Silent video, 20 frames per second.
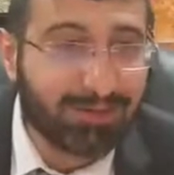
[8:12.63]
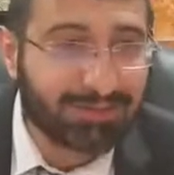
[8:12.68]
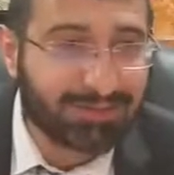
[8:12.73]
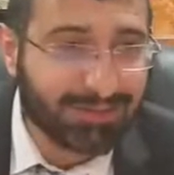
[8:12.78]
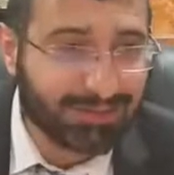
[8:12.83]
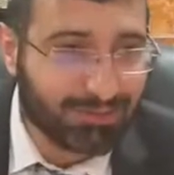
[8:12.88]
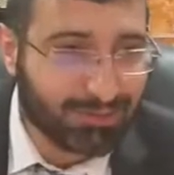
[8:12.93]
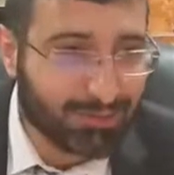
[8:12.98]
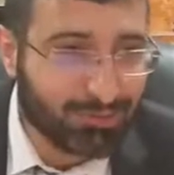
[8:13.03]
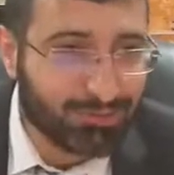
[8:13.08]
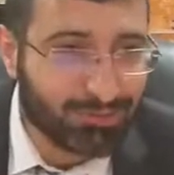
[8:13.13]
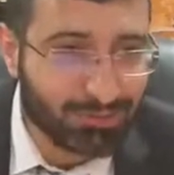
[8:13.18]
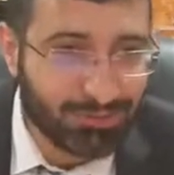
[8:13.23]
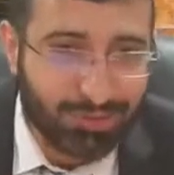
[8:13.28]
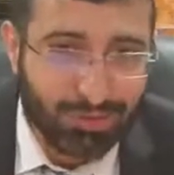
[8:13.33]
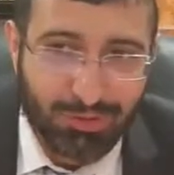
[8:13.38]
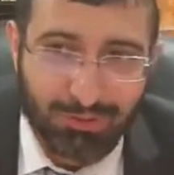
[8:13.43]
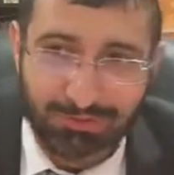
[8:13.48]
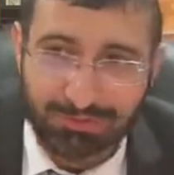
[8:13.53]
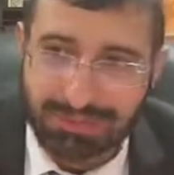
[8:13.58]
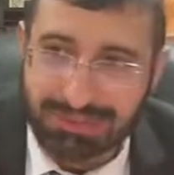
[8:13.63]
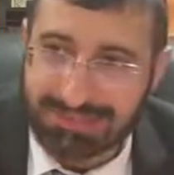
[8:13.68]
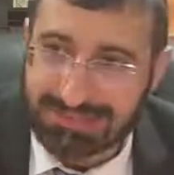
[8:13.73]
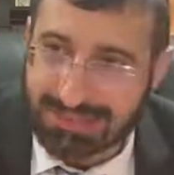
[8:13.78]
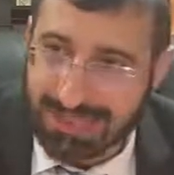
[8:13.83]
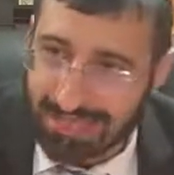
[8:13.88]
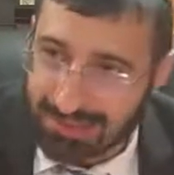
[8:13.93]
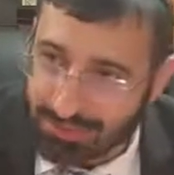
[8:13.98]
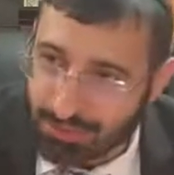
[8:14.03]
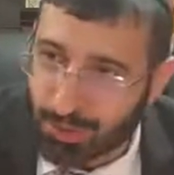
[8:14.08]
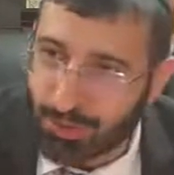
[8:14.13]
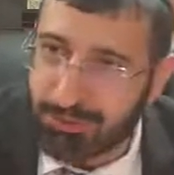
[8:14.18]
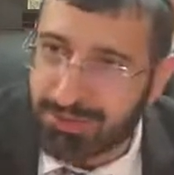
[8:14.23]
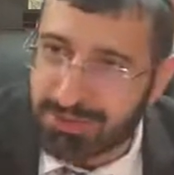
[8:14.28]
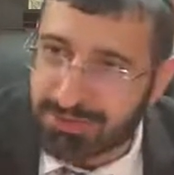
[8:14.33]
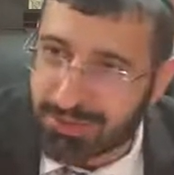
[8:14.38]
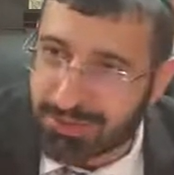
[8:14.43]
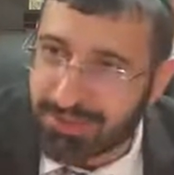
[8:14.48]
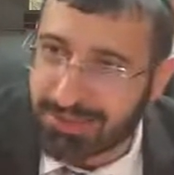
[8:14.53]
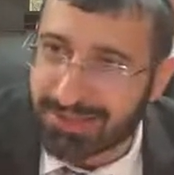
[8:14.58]
He says, don't you know the sky is
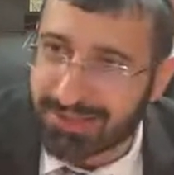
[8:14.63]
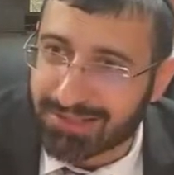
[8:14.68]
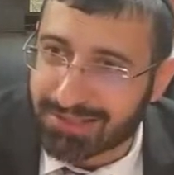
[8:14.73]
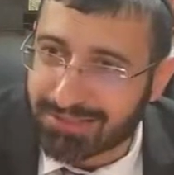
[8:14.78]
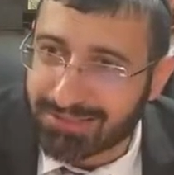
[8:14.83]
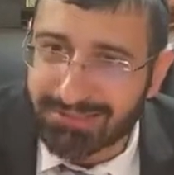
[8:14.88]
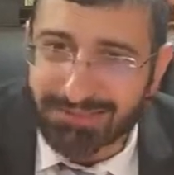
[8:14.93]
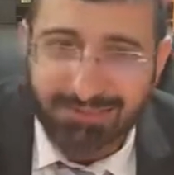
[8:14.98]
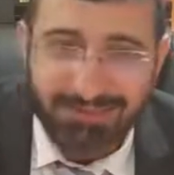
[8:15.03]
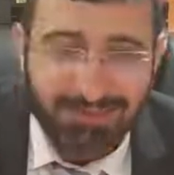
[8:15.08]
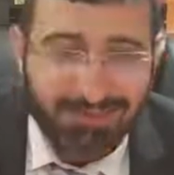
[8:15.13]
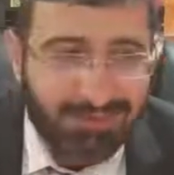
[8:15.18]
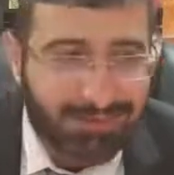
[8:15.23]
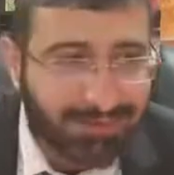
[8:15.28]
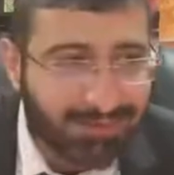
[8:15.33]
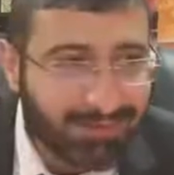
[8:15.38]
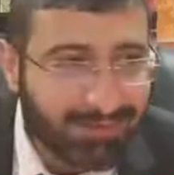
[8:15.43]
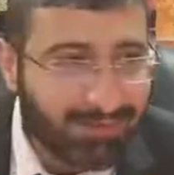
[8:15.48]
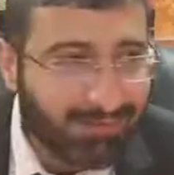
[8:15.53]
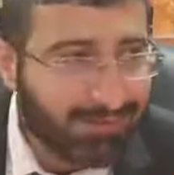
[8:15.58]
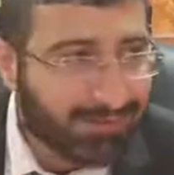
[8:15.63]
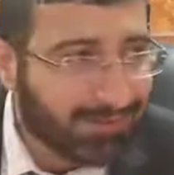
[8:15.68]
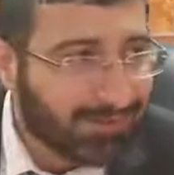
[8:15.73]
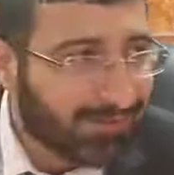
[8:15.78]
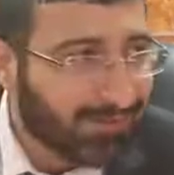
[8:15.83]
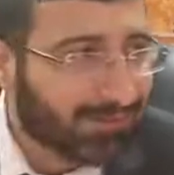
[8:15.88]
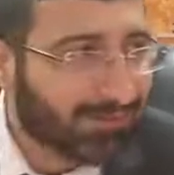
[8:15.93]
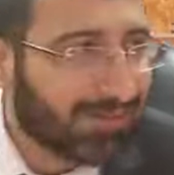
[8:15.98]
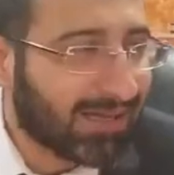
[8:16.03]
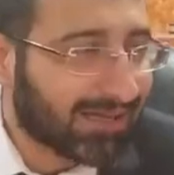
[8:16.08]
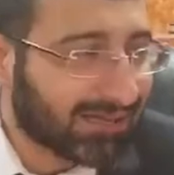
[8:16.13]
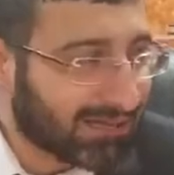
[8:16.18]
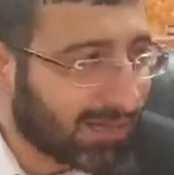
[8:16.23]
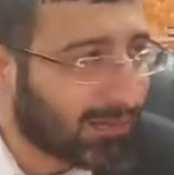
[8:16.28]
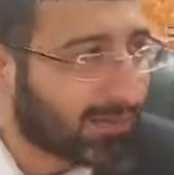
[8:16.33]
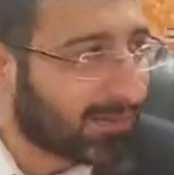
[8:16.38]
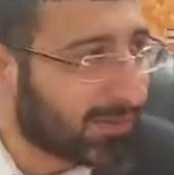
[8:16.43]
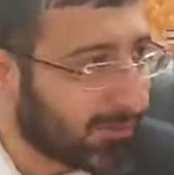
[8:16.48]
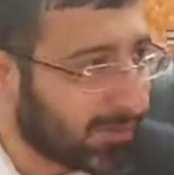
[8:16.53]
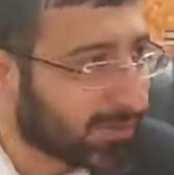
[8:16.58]
always turning? That
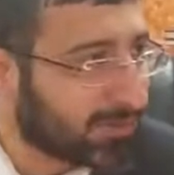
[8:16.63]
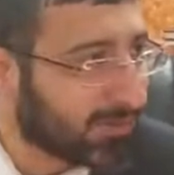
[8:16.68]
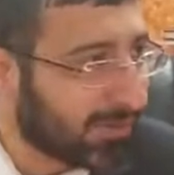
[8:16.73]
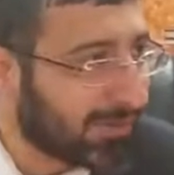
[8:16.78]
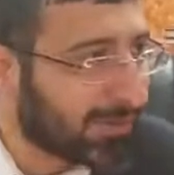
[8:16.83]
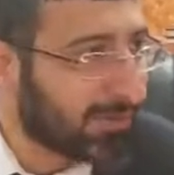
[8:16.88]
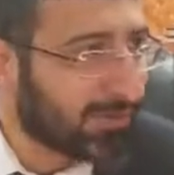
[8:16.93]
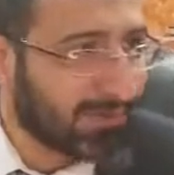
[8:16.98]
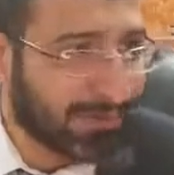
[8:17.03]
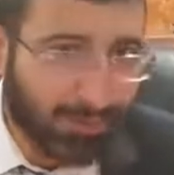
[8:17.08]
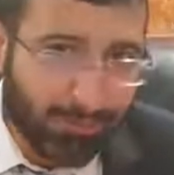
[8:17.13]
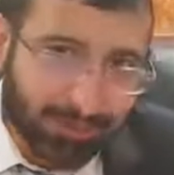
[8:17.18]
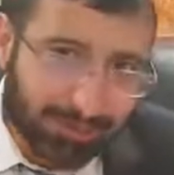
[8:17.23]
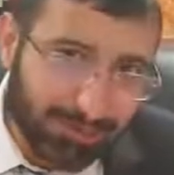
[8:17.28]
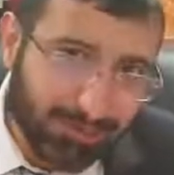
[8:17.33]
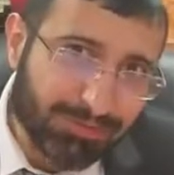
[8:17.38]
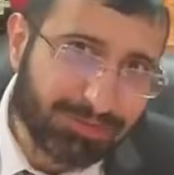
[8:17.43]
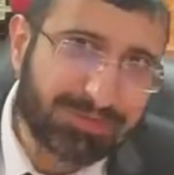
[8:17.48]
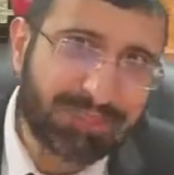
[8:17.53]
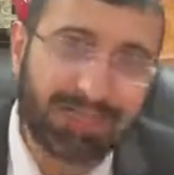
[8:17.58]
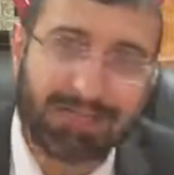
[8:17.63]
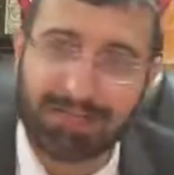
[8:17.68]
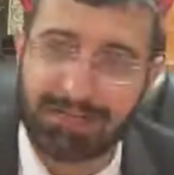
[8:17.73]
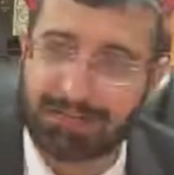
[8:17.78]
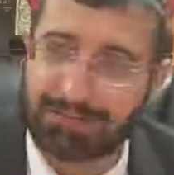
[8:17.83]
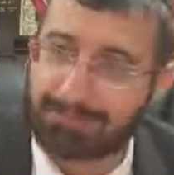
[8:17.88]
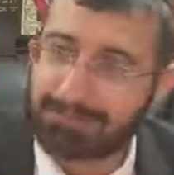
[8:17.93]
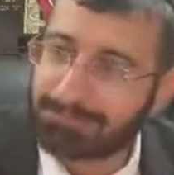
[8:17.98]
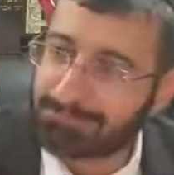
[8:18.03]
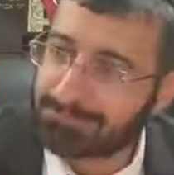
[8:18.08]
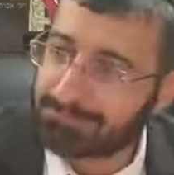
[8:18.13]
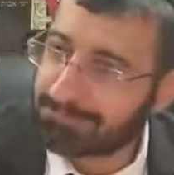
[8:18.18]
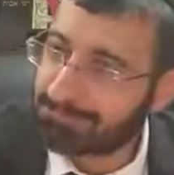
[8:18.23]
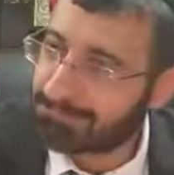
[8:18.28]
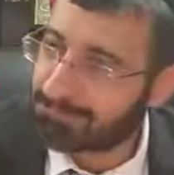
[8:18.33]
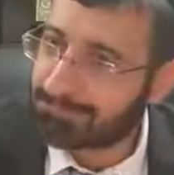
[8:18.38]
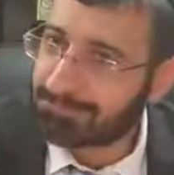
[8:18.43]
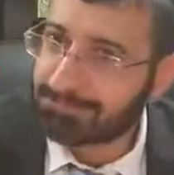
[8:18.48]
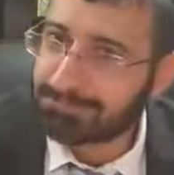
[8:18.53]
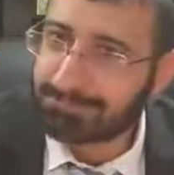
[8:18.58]
time there was window, now window is gone.
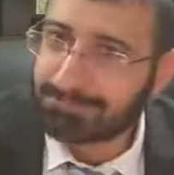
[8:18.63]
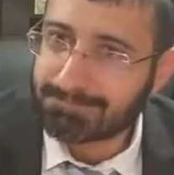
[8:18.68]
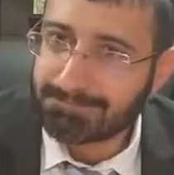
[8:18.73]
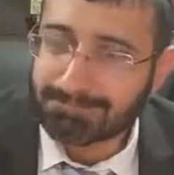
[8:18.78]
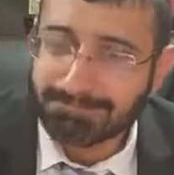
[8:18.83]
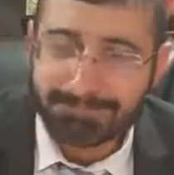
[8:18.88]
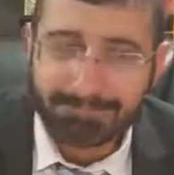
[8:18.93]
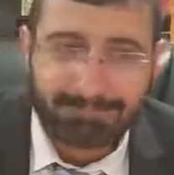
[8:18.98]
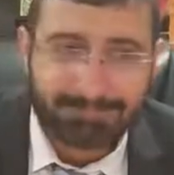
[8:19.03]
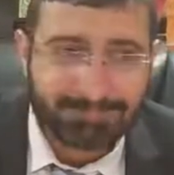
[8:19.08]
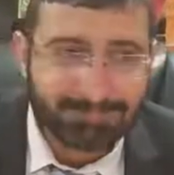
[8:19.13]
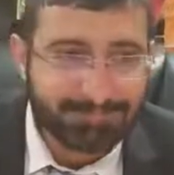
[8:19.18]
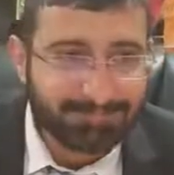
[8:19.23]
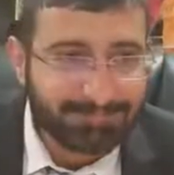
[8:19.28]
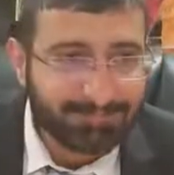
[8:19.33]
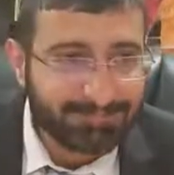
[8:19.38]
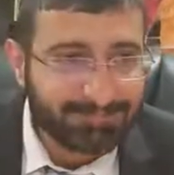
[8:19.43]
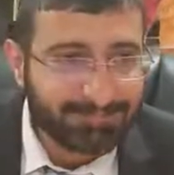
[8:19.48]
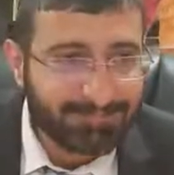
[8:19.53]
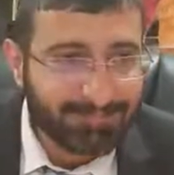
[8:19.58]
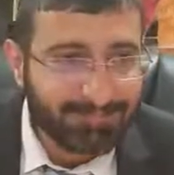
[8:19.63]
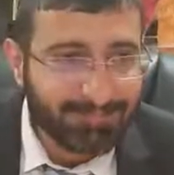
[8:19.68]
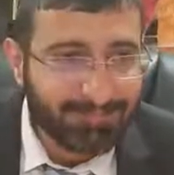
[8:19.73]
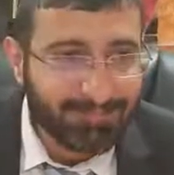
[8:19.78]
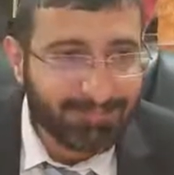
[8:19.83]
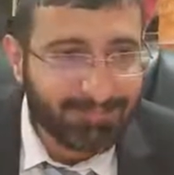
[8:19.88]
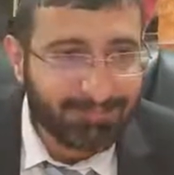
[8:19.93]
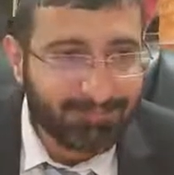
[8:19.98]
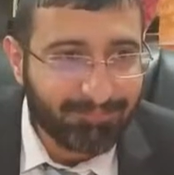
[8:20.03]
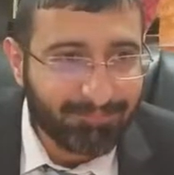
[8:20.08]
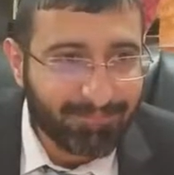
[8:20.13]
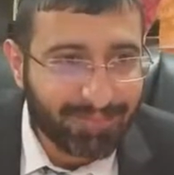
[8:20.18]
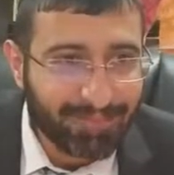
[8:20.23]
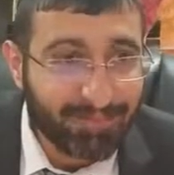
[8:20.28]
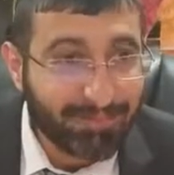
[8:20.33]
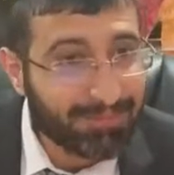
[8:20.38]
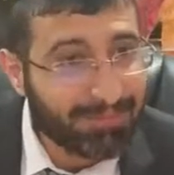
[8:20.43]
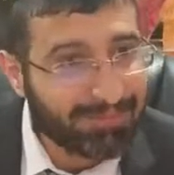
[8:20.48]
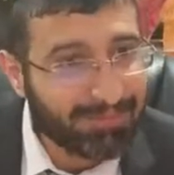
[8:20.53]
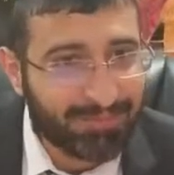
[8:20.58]
Constellation.
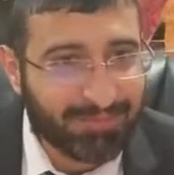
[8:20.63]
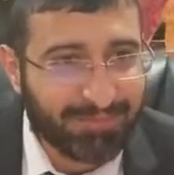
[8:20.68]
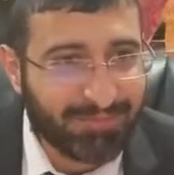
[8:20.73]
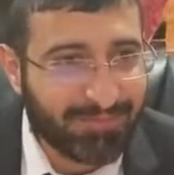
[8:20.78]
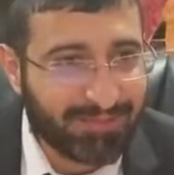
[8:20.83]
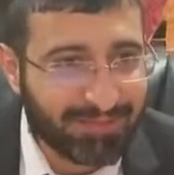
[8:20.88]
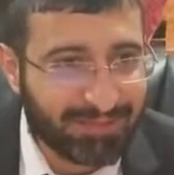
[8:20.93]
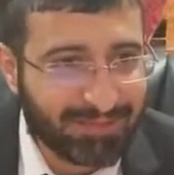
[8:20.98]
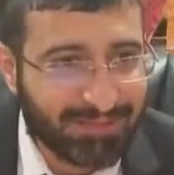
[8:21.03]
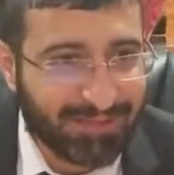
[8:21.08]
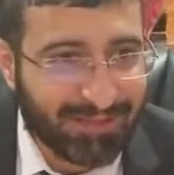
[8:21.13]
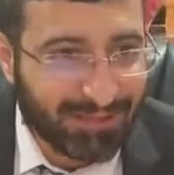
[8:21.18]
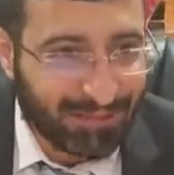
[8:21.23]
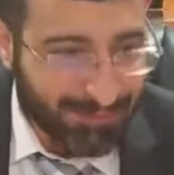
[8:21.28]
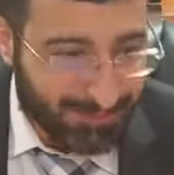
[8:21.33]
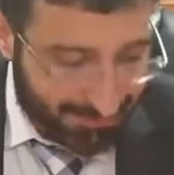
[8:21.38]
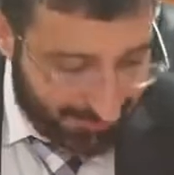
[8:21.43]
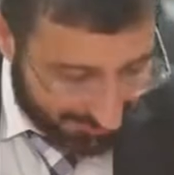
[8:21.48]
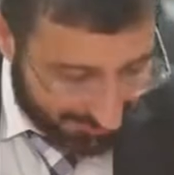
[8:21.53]
Could be a professional Arab.